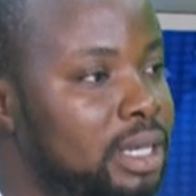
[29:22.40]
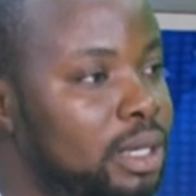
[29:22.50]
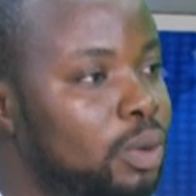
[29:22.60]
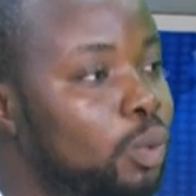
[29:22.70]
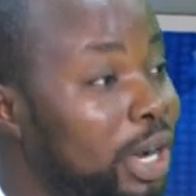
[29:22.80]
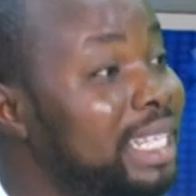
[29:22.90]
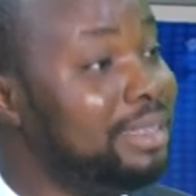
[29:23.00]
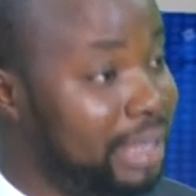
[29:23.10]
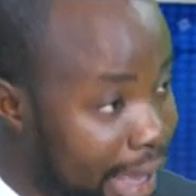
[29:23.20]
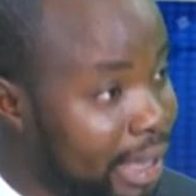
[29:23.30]
what it
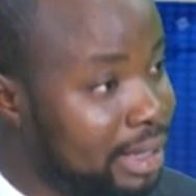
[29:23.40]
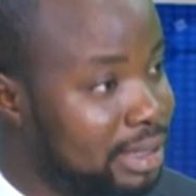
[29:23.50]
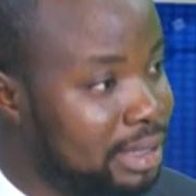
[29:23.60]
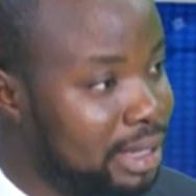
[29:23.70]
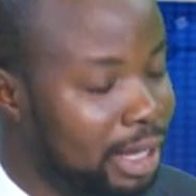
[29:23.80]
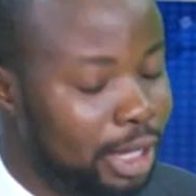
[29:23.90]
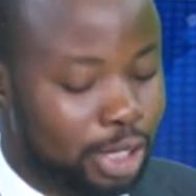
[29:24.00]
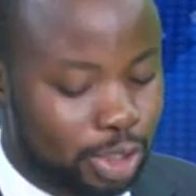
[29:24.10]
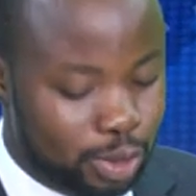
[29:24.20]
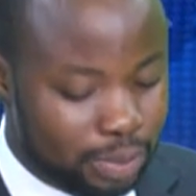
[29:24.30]
takes
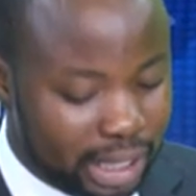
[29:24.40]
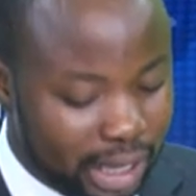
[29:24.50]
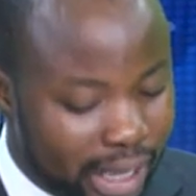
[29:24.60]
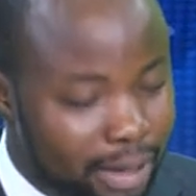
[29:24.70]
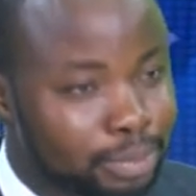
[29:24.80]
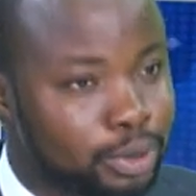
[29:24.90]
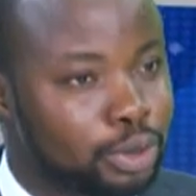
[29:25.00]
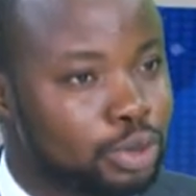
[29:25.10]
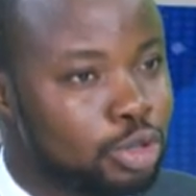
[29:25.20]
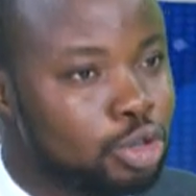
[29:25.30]
to be able
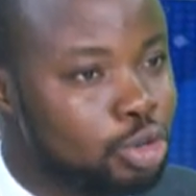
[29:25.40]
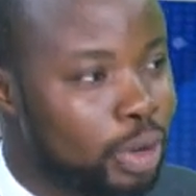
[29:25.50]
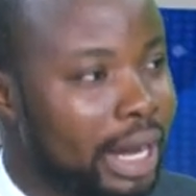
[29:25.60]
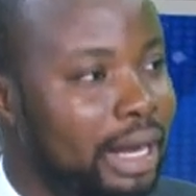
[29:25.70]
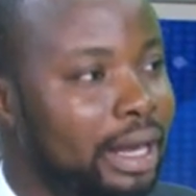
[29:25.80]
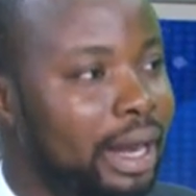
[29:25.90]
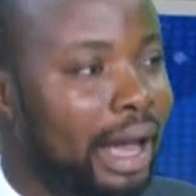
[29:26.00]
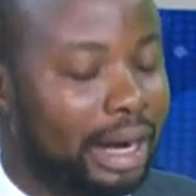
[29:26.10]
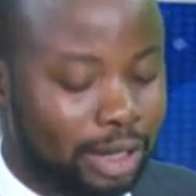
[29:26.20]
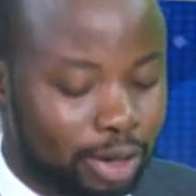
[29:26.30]
to train
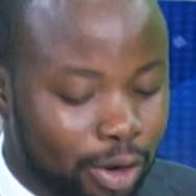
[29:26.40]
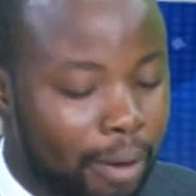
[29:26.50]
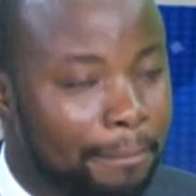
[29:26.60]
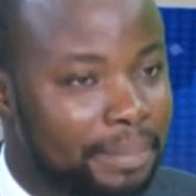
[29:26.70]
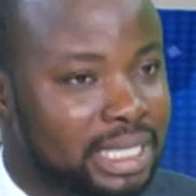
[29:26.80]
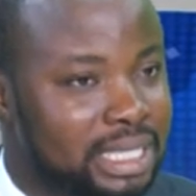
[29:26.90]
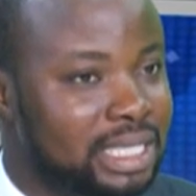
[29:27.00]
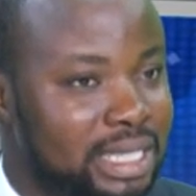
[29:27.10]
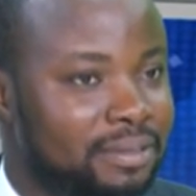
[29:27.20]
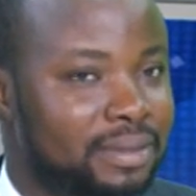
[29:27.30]
and
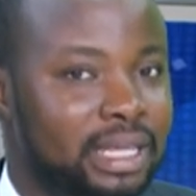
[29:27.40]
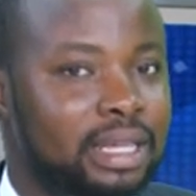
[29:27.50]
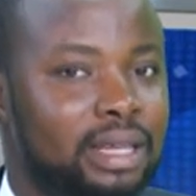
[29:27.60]
competitively